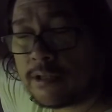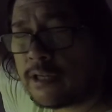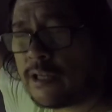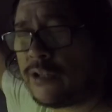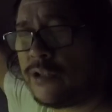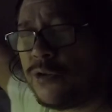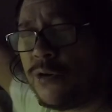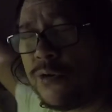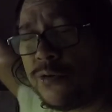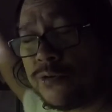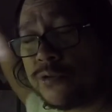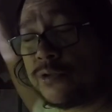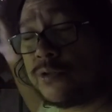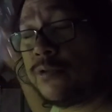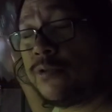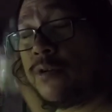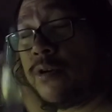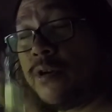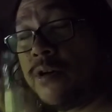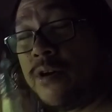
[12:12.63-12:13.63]
dose
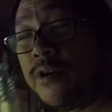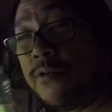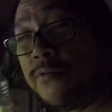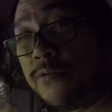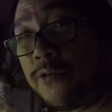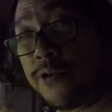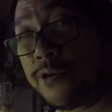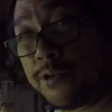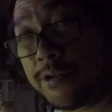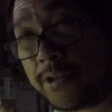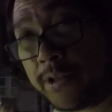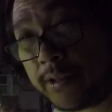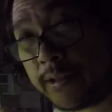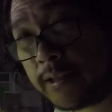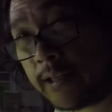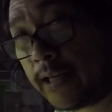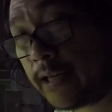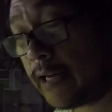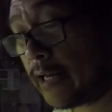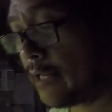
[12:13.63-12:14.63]
for
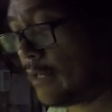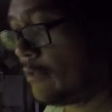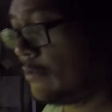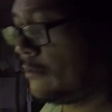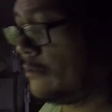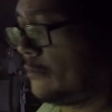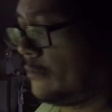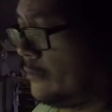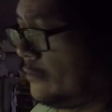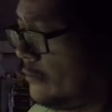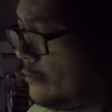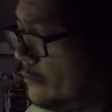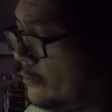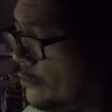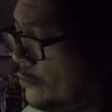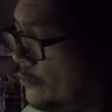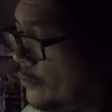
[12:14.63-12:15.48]
30 gallons. So